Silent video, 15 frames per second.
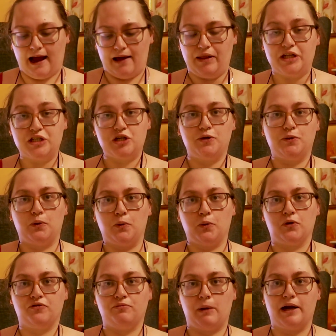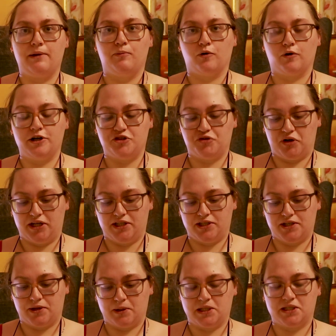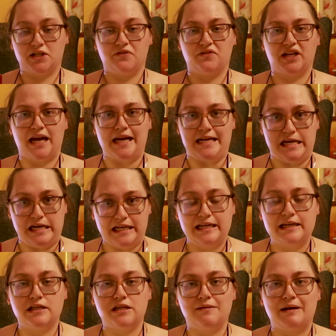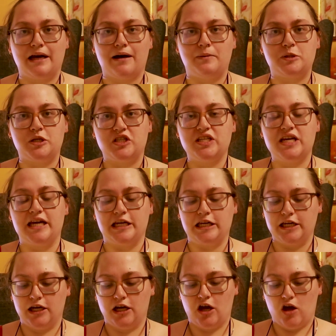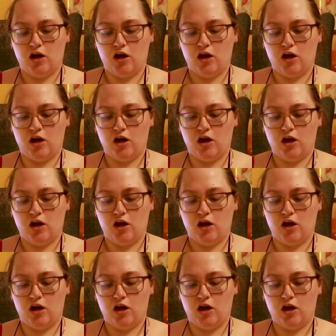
and then do all of my embroidery and sewing stuff that I need to be able to see